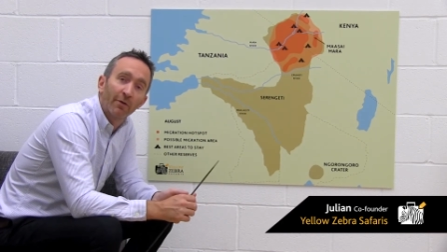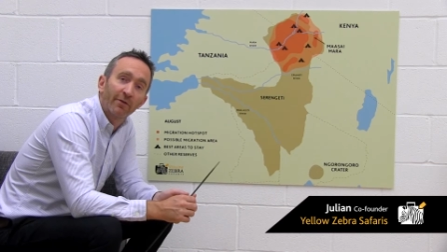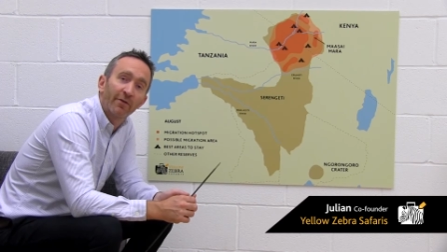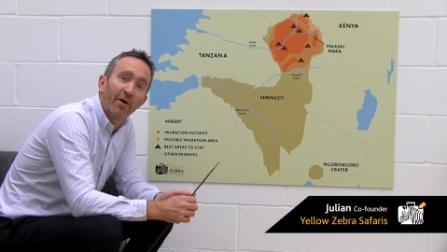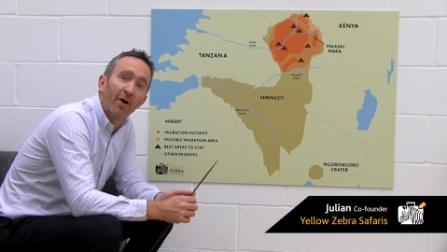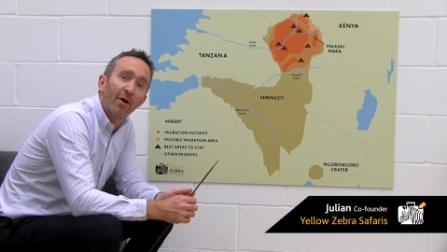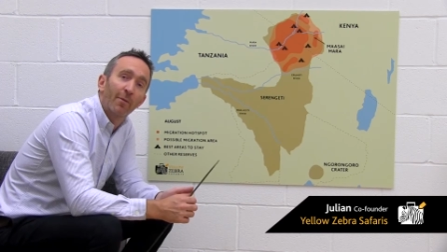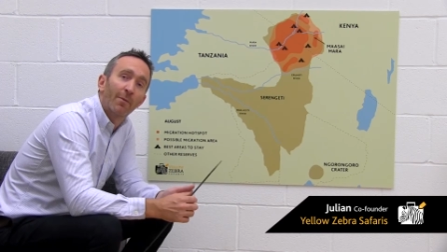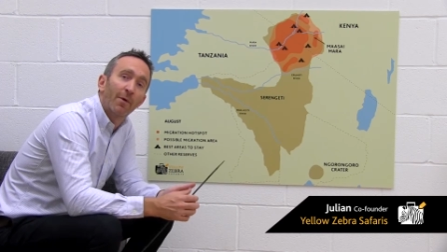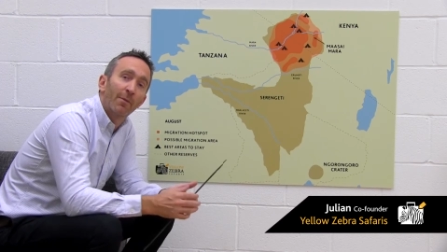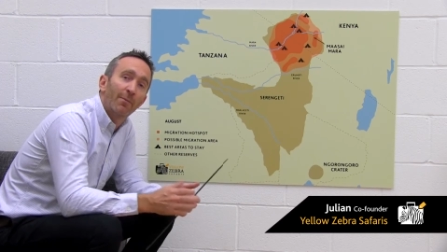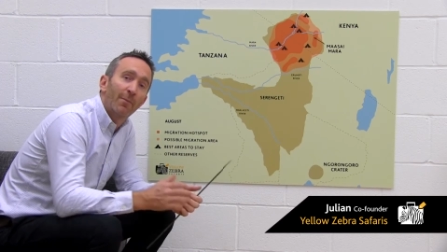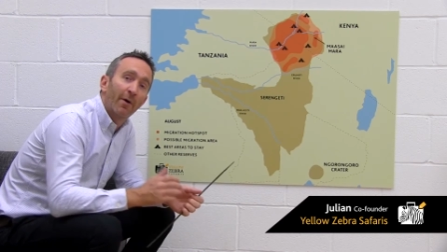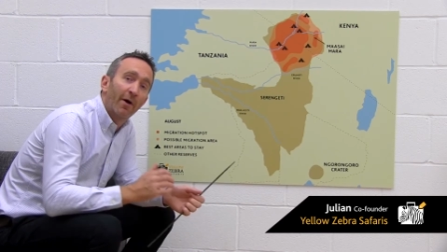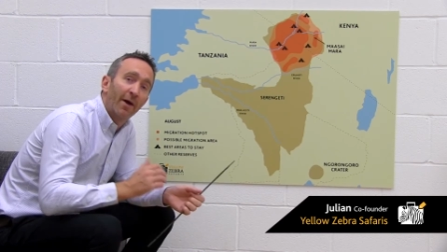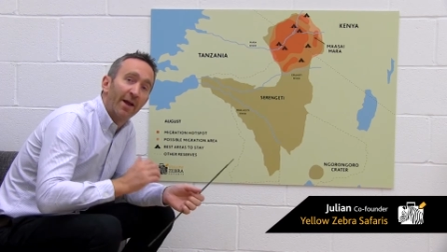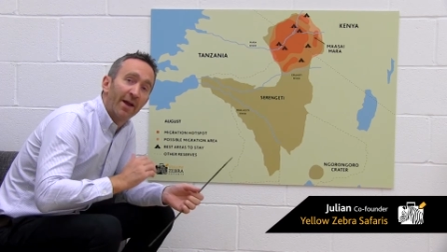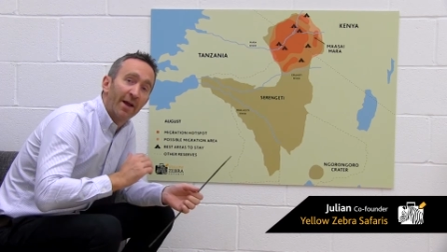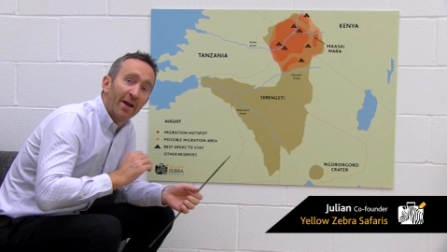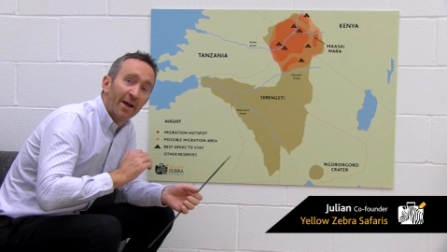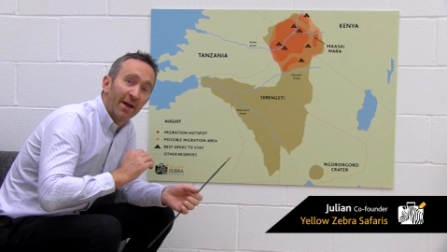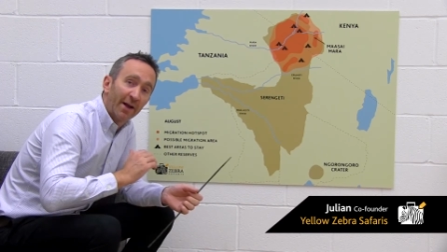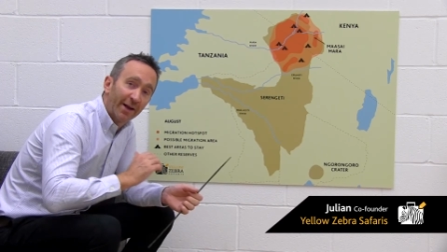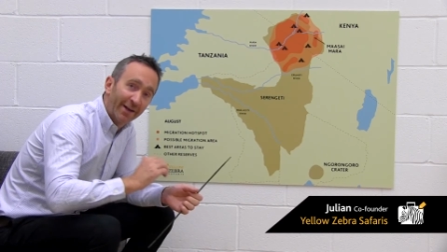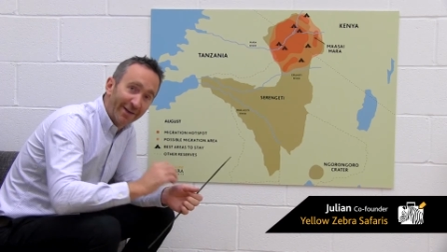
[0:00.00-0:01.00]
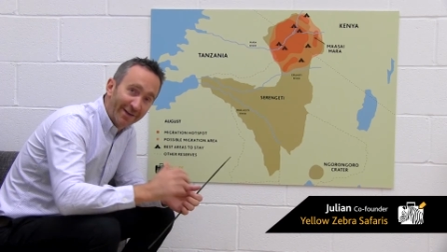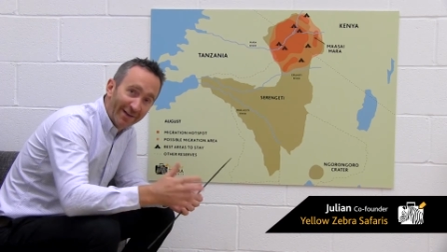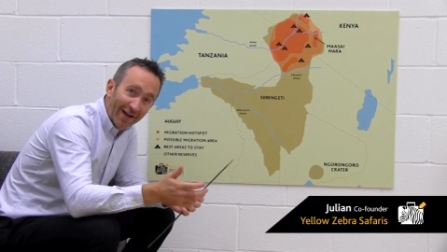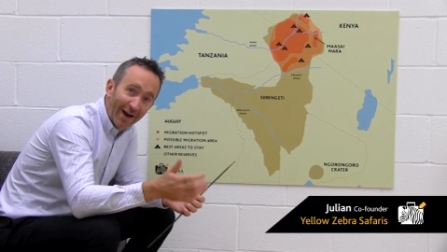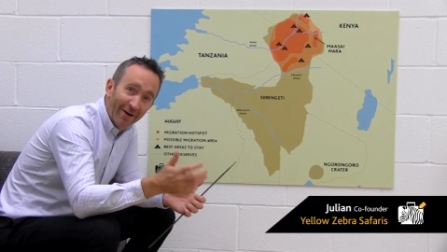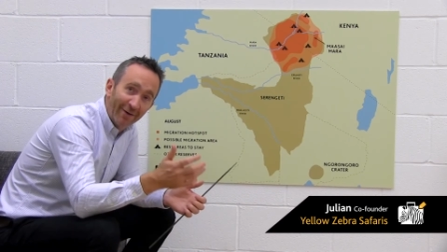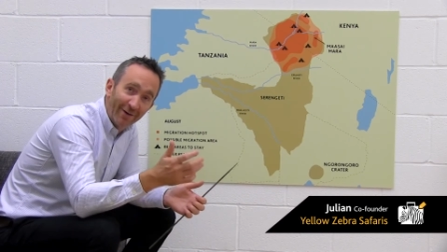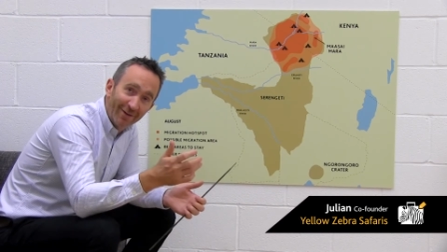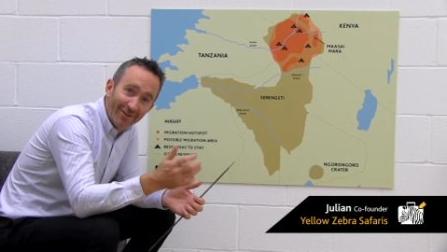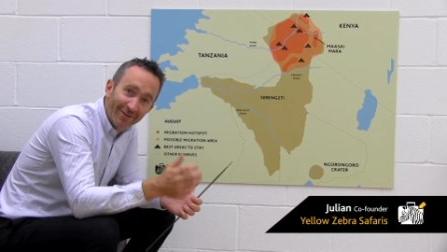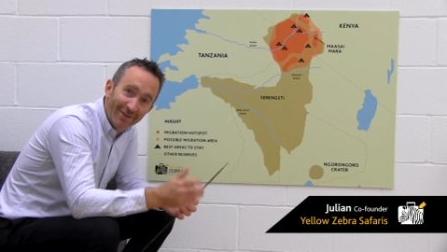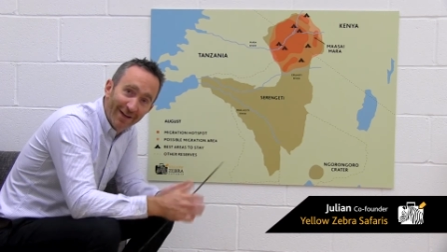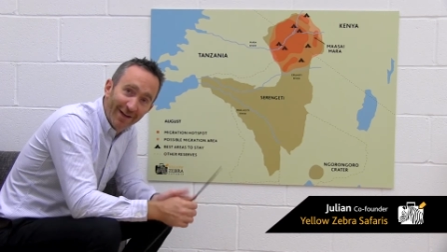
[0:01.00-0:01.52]
October by
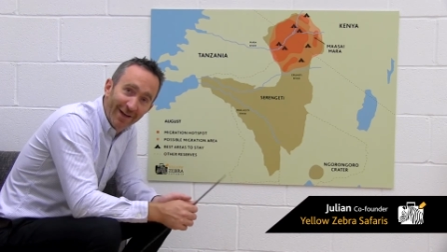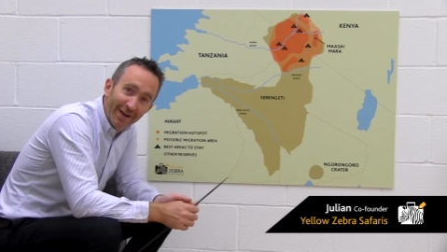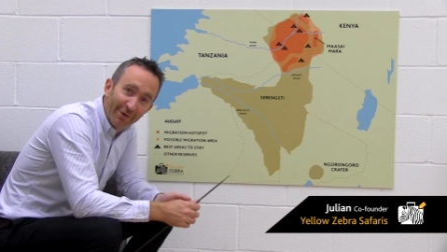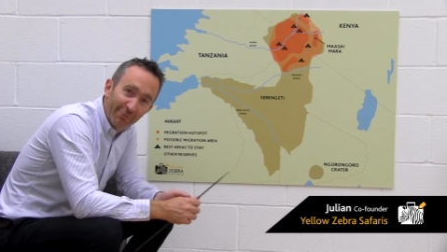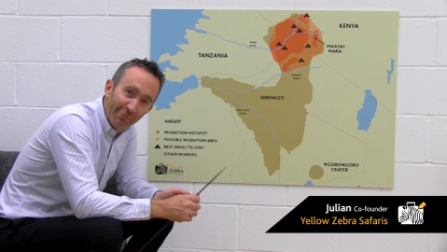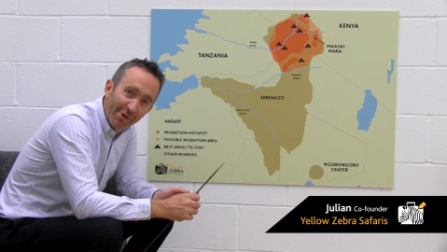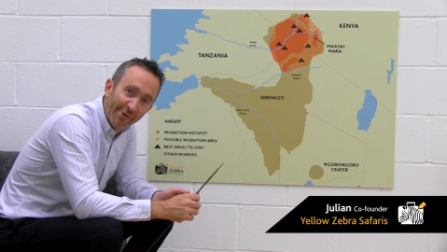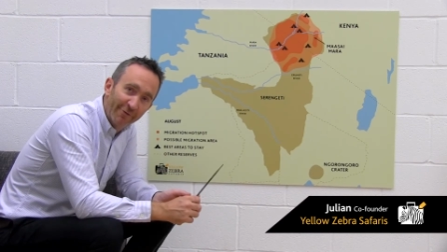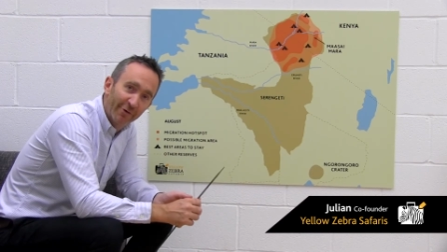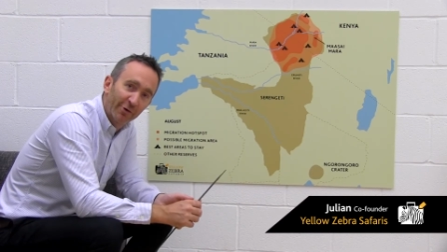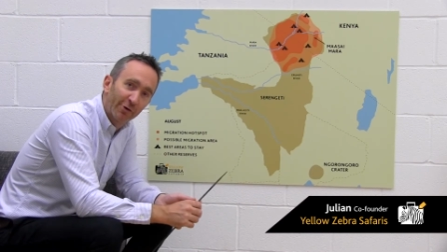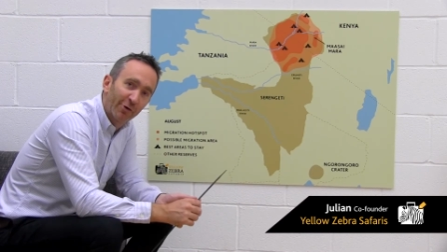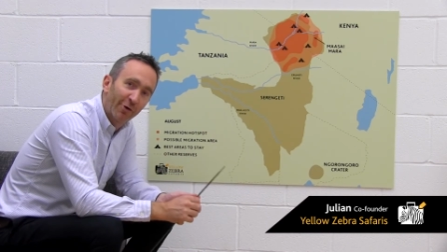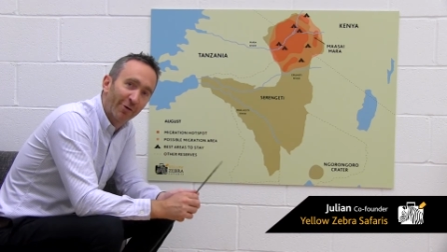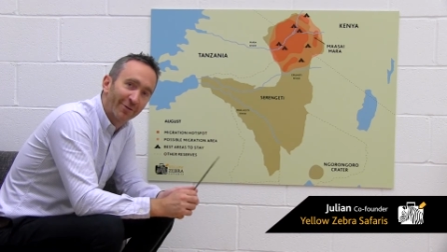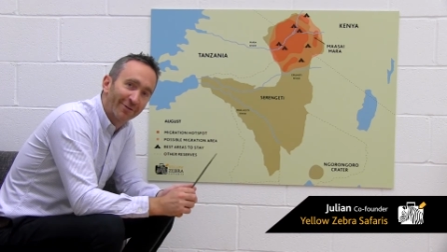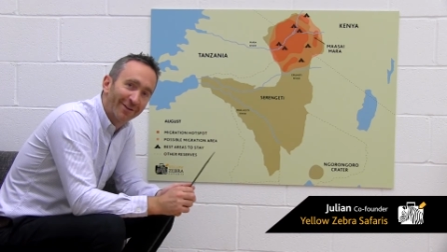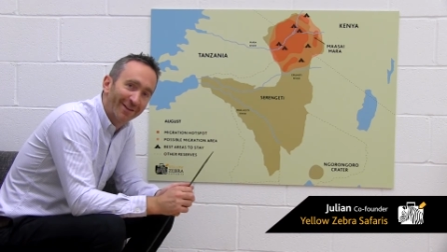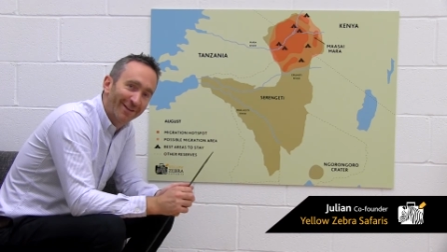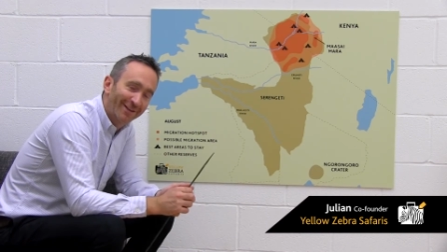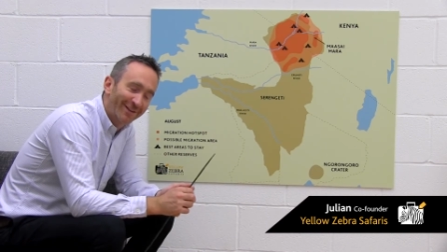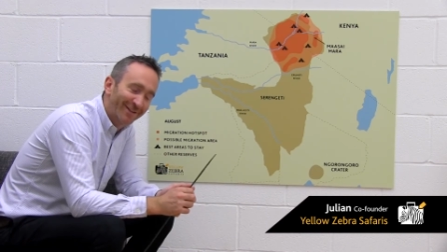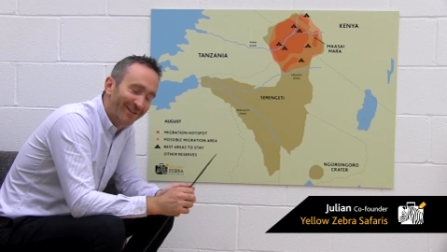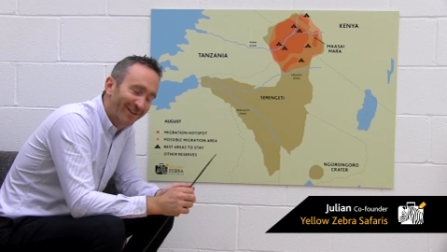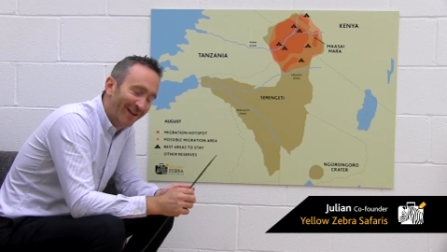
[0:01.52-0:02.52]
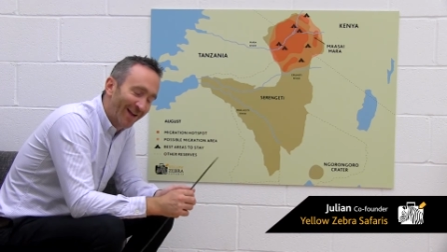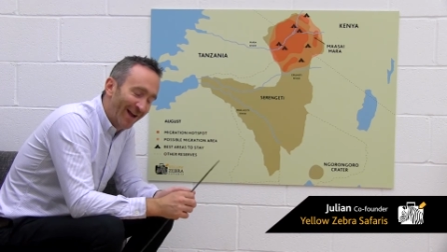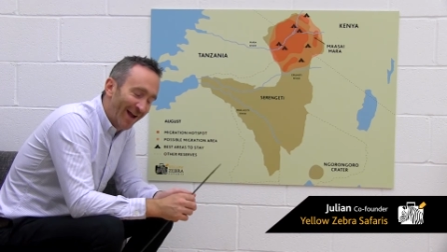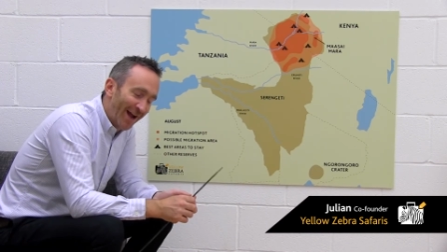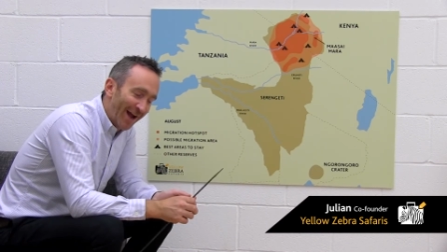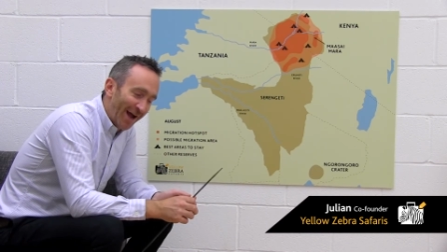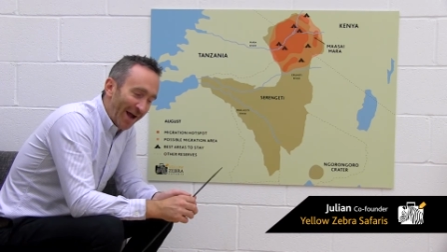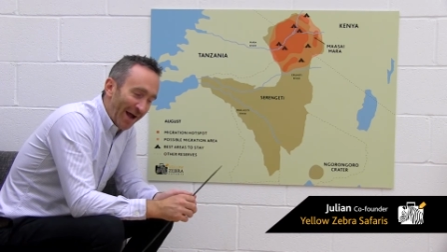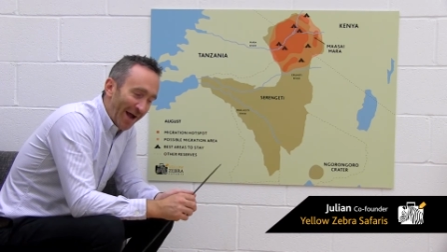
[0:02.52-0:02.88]
guaranteeing river crossings